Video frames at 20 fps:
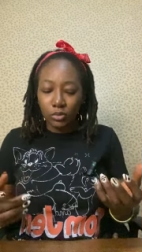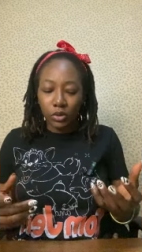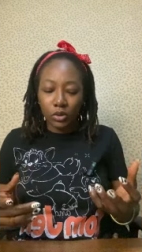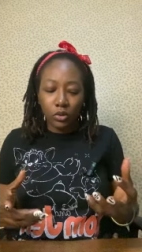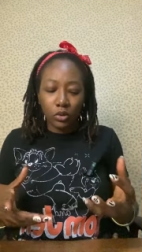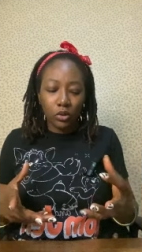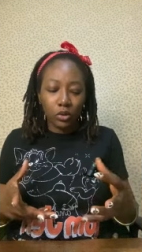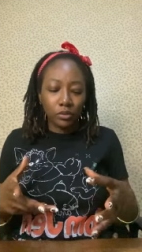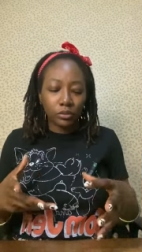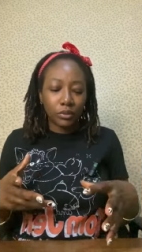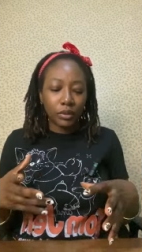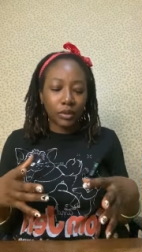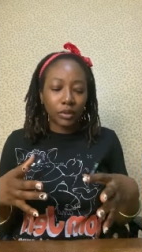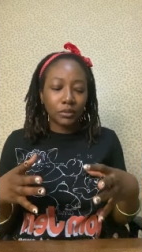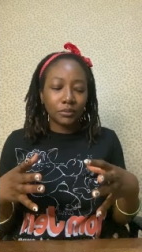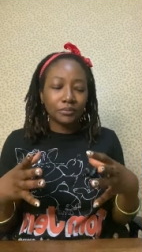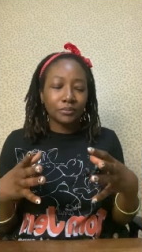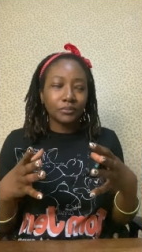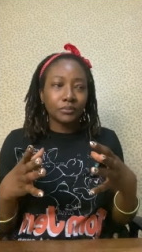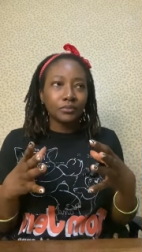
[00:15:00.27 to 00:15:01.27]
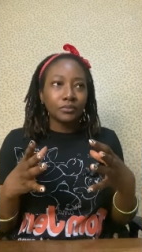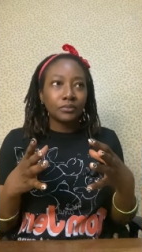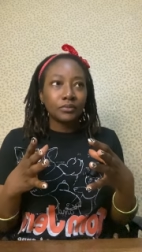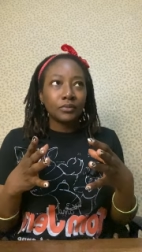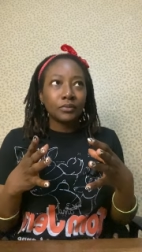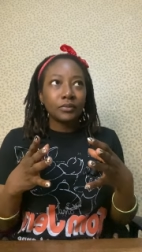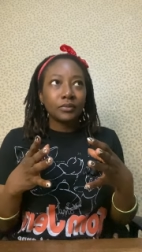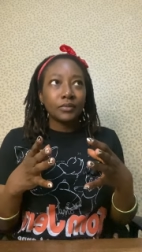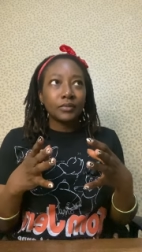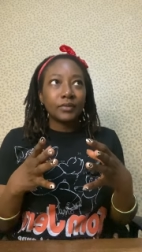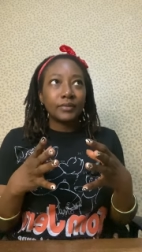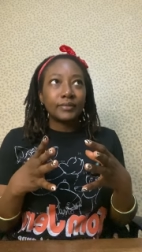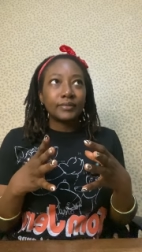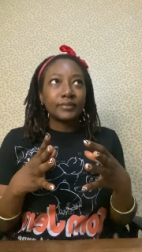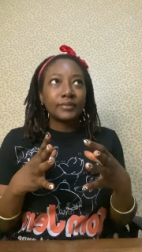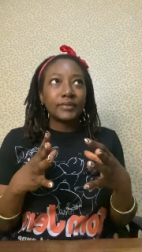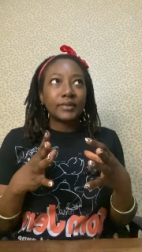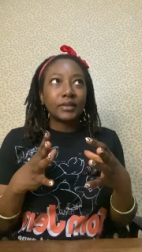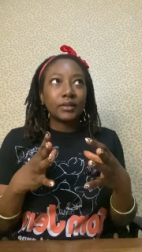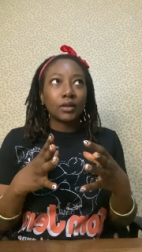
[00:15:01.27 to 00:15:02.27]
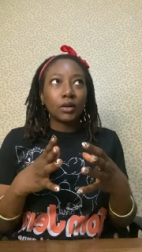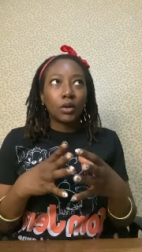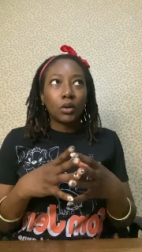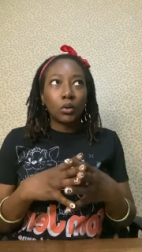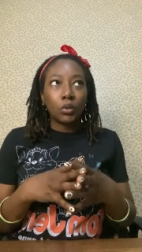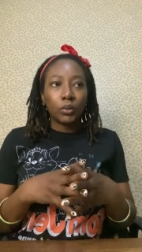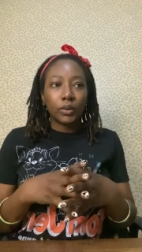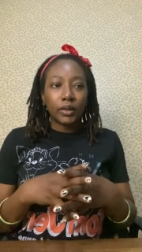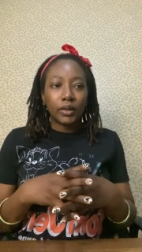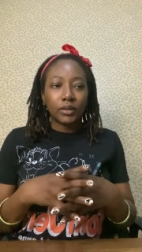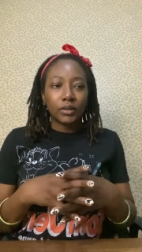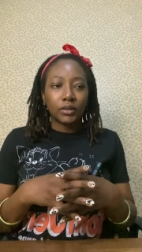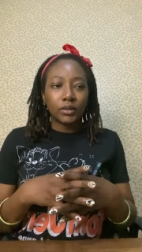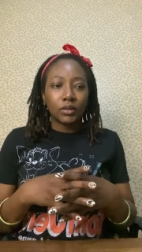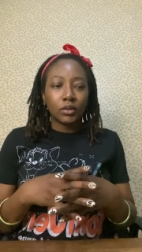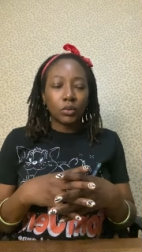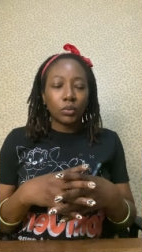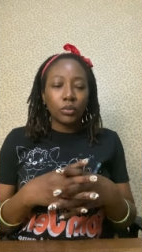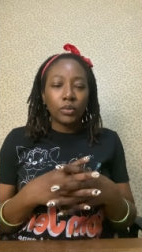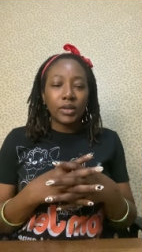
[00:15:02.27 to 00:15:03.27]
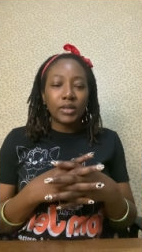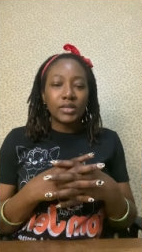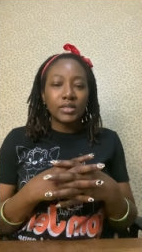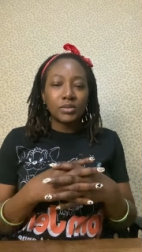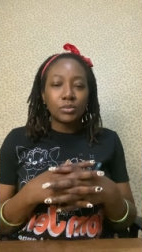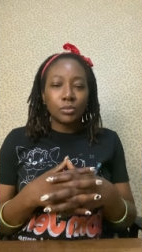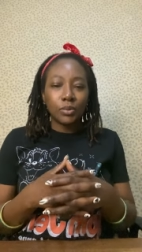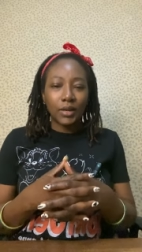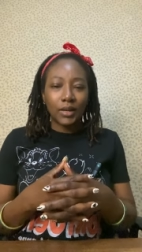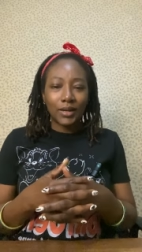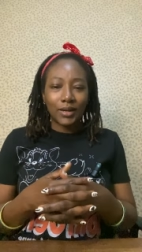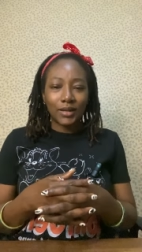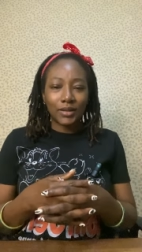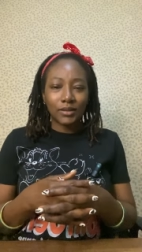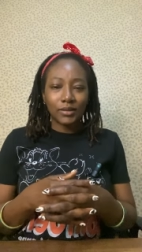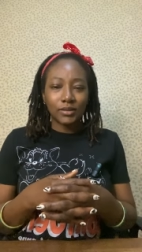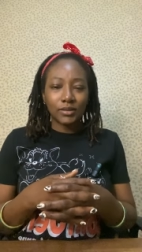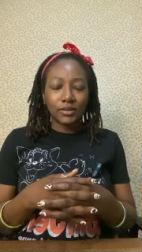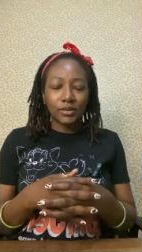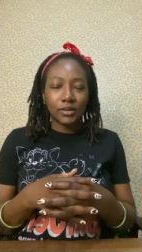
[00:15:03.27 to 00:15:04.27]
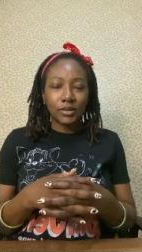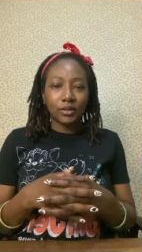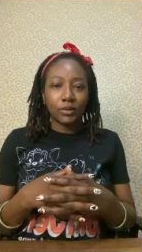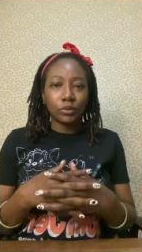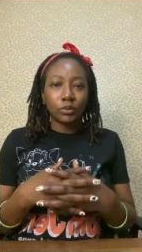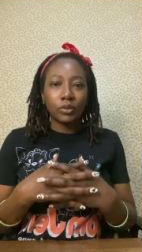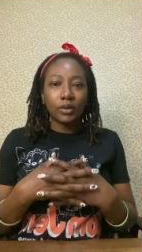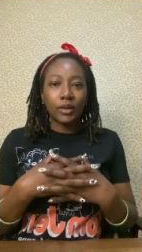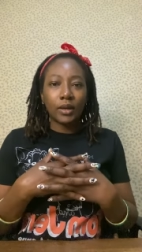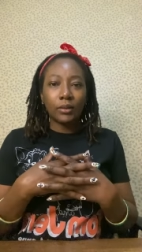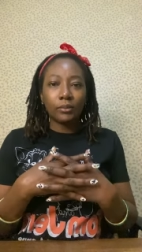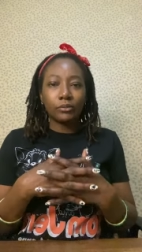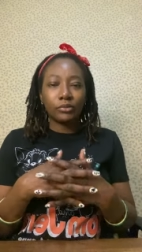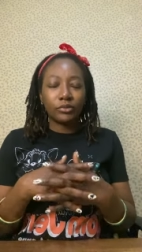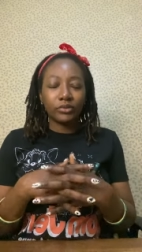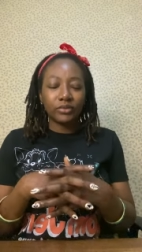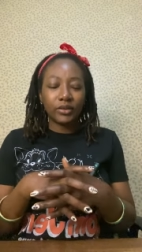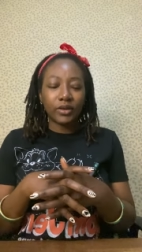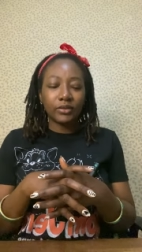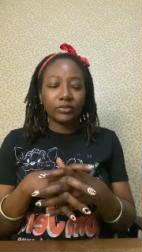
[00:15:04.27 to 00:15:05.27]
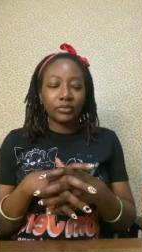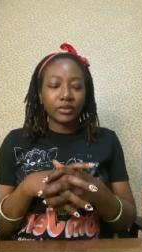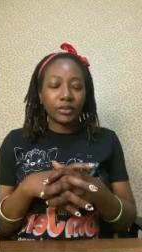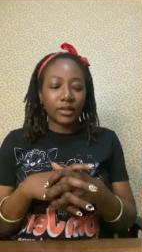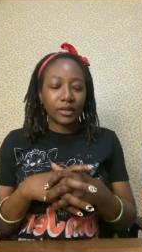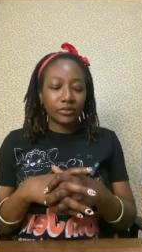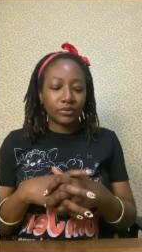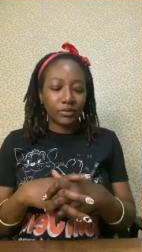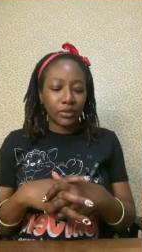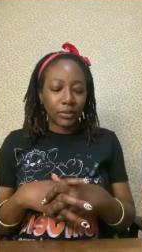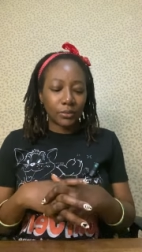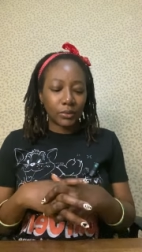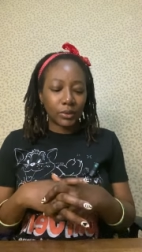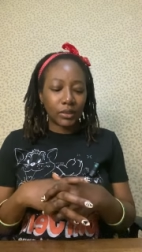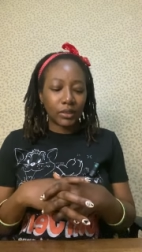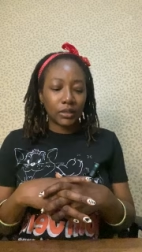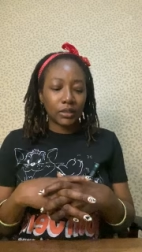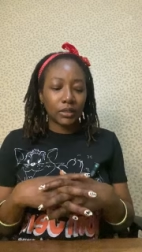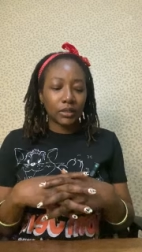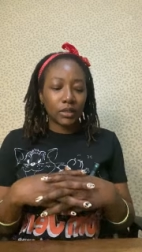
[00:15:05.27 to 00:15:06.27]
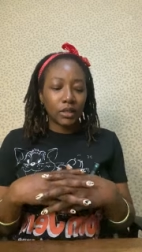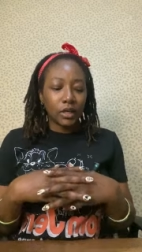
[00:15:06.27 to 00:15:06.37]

becoming the queen who is balanced, who can provide for their family,